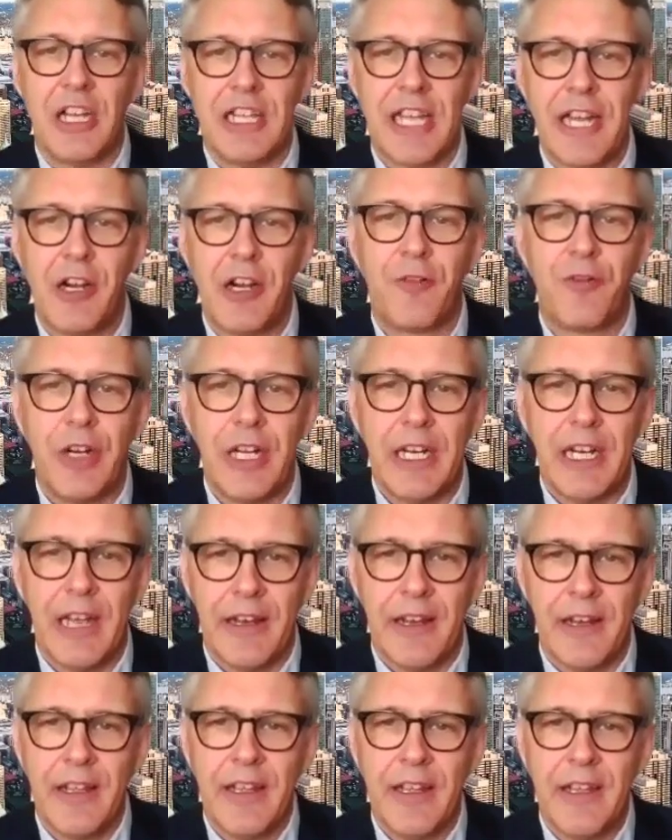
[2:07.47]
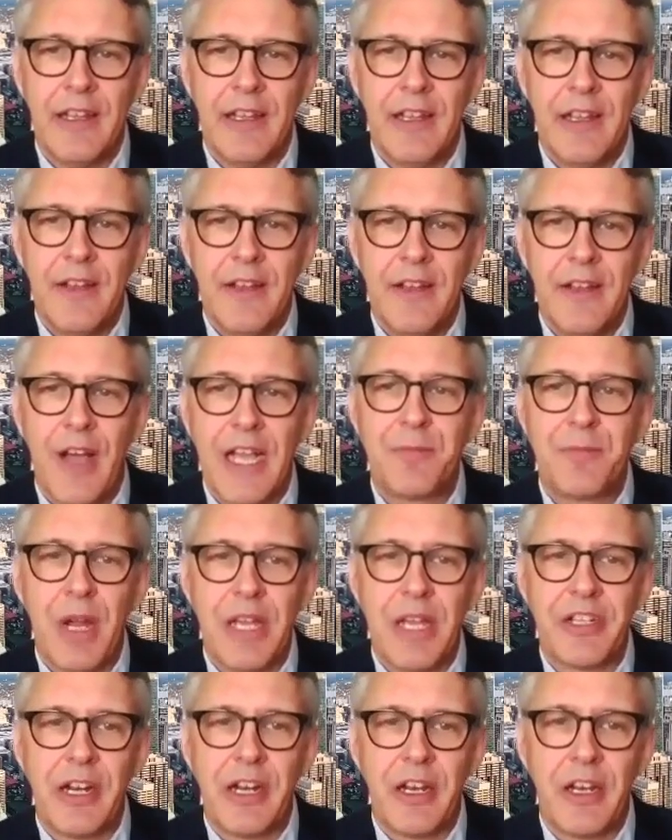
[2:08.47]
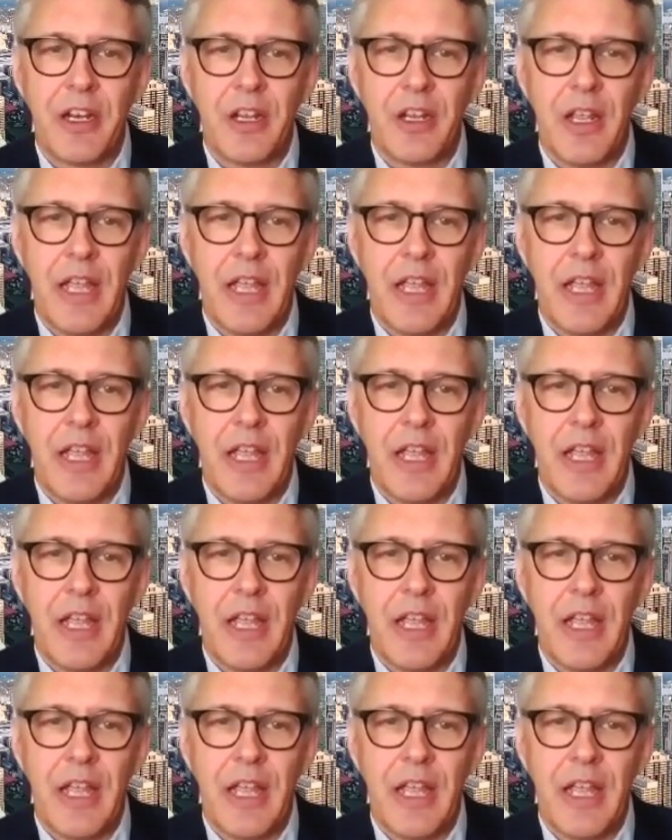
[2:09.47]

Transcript: Leonard Friedland, Vice President